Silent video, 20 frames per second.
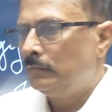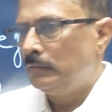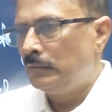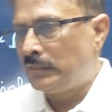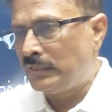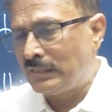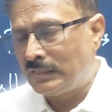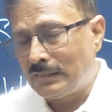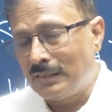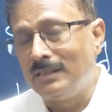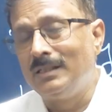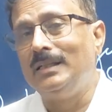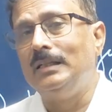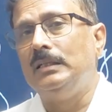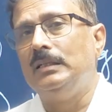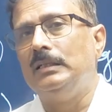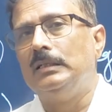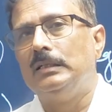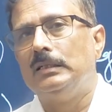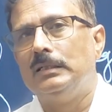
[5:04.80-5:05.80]

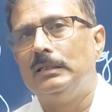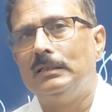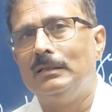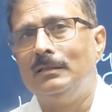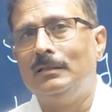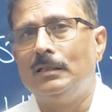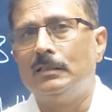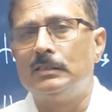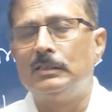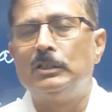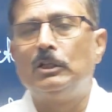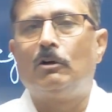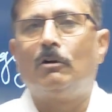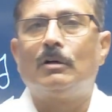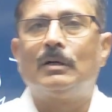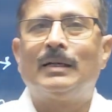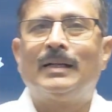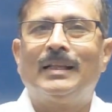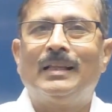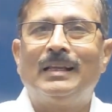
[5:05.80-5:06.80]
study does
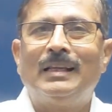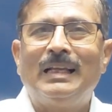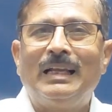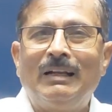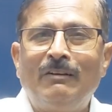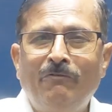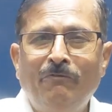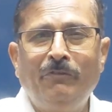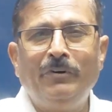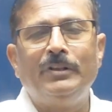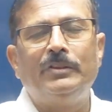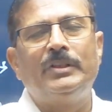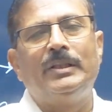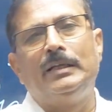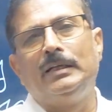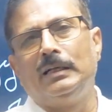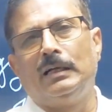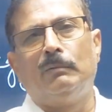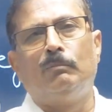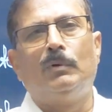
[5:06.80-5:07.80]
not tell
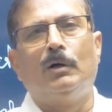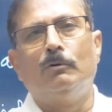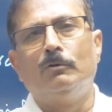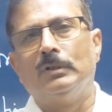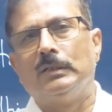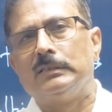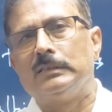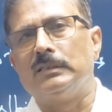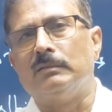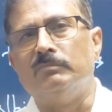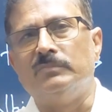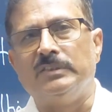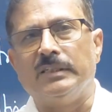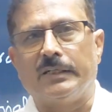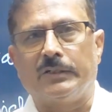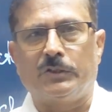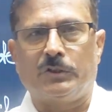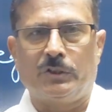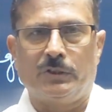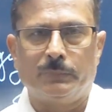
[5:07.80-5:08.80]
everything about the
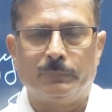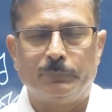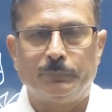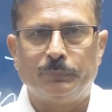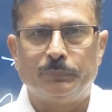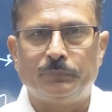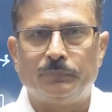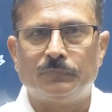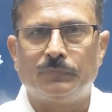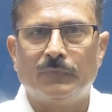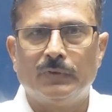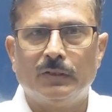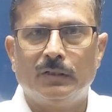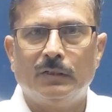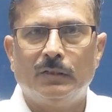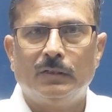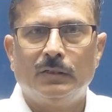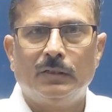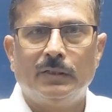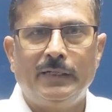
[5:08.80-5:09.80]
subject,
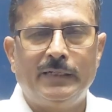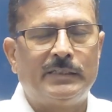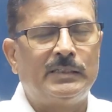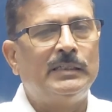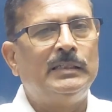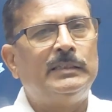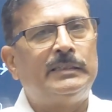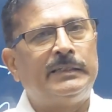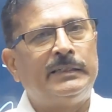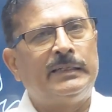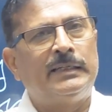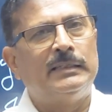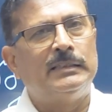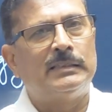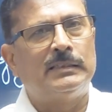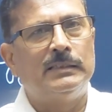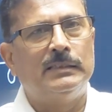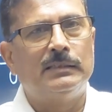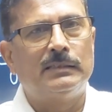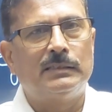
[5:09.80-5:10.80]
its
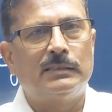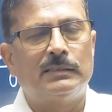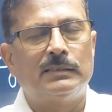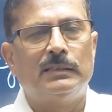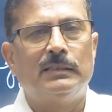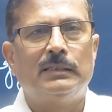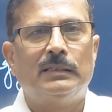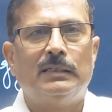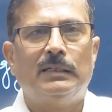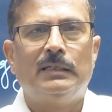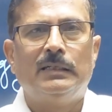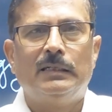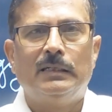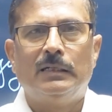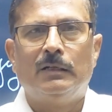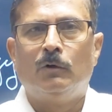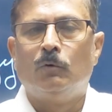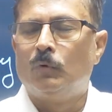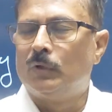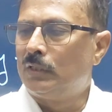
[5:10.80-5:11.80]
intricacies,
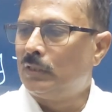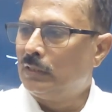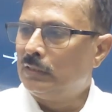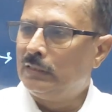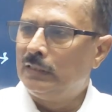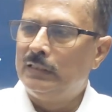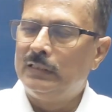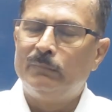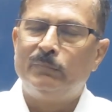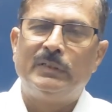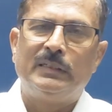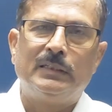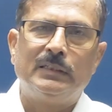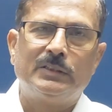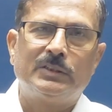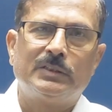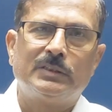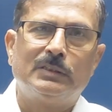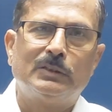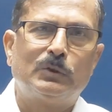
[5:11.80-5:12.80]
what are the
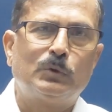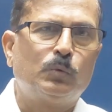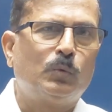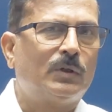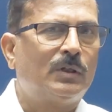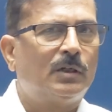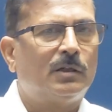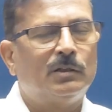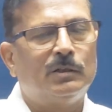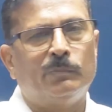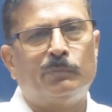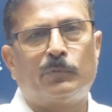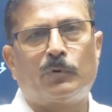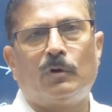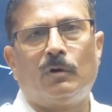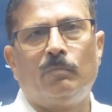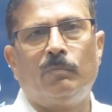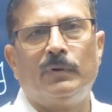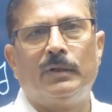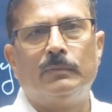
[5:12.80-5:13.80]
limitations, what are the
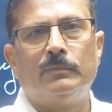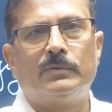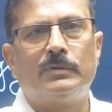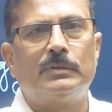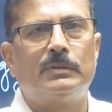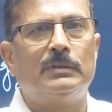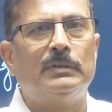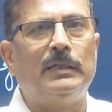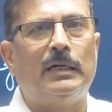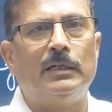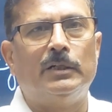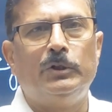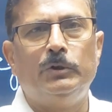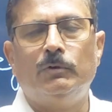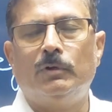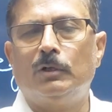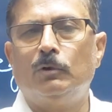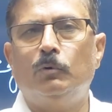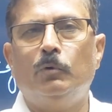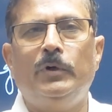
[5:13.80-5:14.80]
problems that
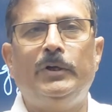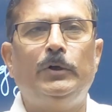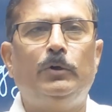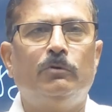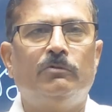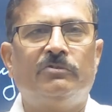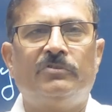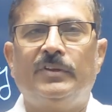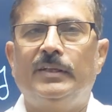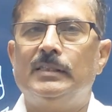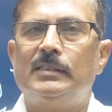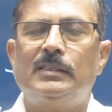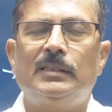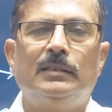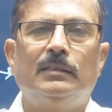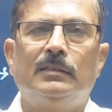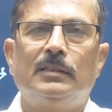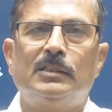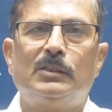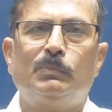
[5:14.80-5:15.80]
you are going to face
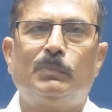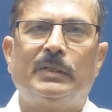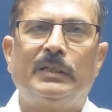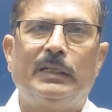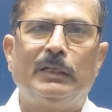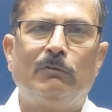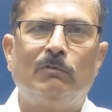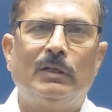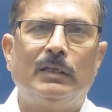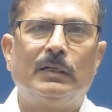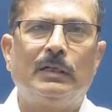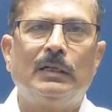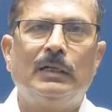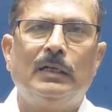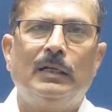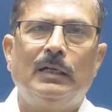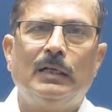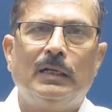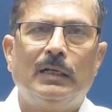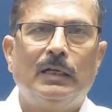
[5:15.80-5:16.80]
in this particular
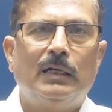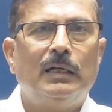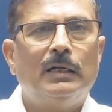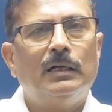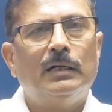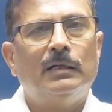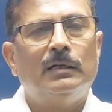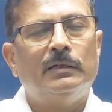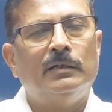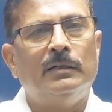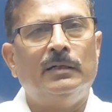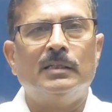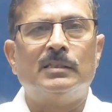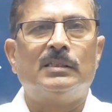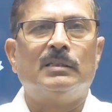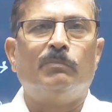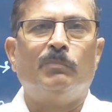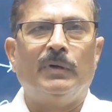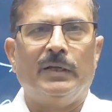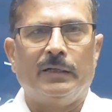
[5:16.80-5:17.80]

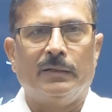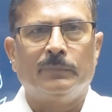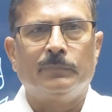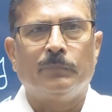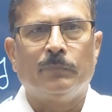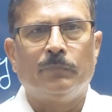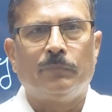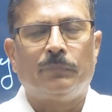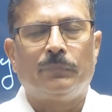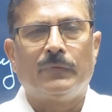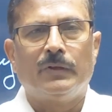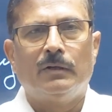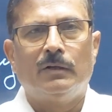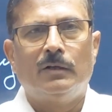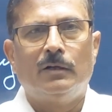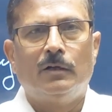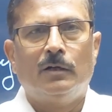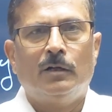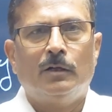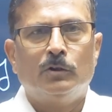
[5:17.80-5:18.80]
discipline.
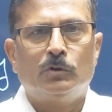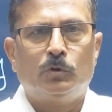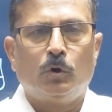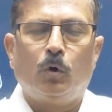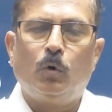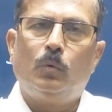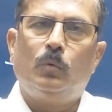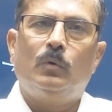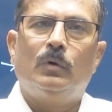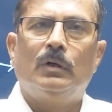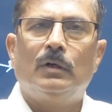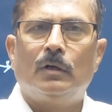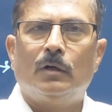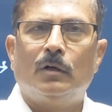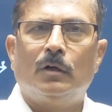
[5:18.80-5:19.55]
So,